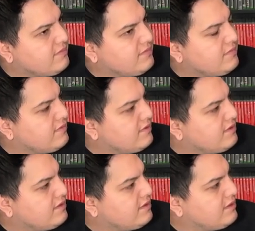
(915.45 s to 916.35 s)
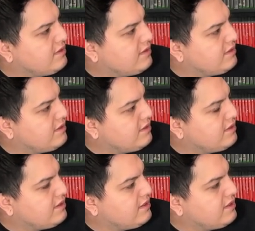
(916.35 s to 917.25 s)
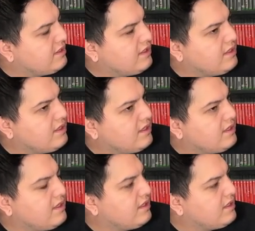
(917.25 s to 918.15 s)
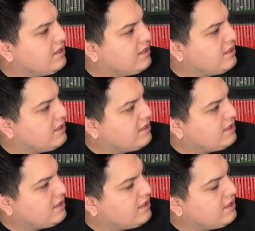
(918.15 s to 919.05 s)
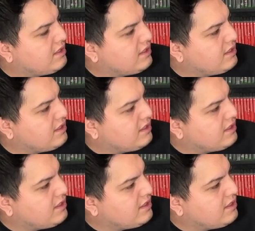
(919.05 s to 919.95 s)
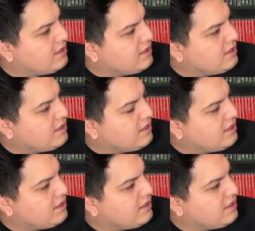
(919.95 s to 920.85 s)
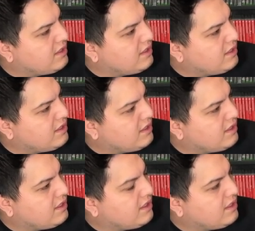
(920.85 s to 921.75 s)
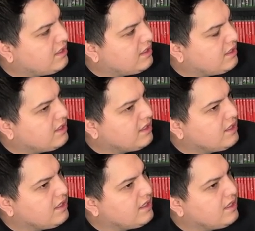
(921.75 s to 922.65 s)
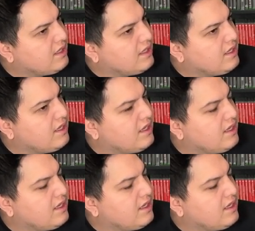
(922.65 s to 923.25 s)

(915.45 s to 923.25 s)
(not speaking)